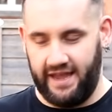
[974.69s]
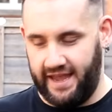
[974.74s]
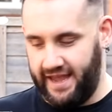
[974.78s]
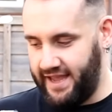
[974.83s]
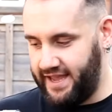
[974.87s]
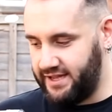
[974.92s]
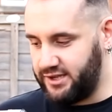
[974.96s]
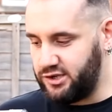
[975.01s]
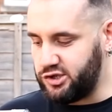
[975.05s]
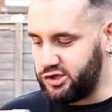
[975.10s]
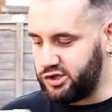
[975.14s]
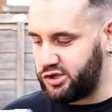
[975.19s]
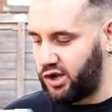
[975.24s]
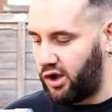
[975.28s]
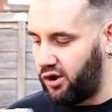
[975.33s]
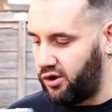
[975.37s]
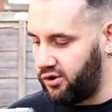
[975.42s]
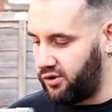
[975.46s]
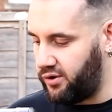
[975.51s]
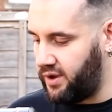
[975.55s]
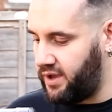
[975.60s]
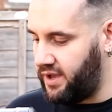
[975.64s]
It is
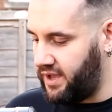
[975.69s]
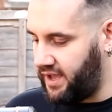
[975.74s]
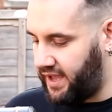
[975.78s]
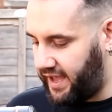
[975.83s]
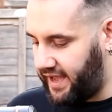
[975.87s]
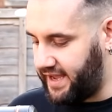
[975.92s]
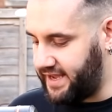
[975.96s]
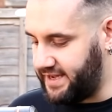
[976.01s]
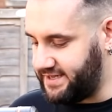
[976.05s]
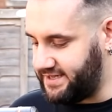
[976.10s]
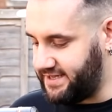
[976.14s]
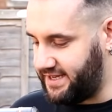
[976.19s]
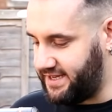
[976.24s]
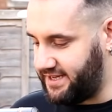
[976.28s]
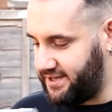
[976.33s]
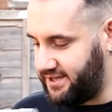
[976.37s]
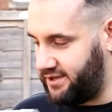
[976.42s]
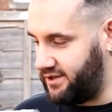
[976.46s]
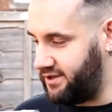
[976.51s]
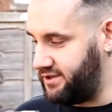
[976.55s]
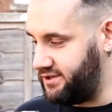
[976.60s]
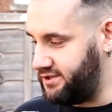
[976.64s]
so easy
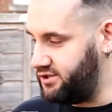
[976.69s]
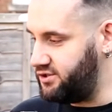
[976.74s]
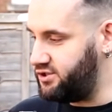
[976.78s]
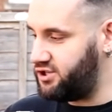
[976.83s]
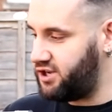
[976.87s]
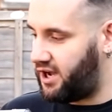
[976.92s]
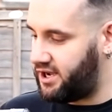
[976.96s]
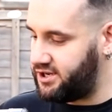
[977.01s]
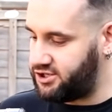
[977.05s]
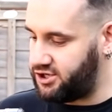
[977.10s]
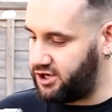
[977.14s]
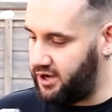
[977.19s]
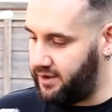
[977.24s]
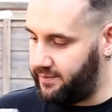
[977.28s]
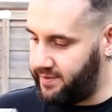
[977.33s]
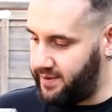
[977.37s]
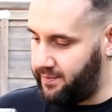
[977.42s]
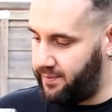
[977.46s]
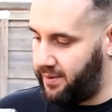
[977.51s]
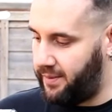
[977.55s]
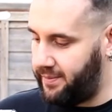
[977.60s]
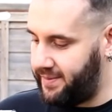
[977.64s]
to use. You charge it up,
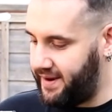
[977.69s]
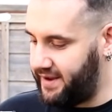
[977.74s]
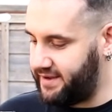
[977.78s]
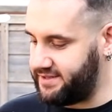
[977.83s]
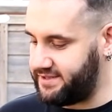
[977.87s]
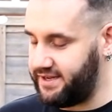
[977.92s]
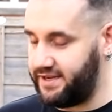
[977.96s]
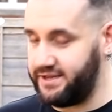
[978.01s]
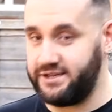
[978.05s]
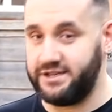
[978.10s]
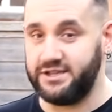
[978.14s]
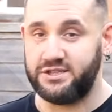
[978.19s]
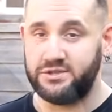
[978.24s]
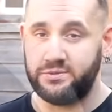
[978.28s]
you pop it outside, you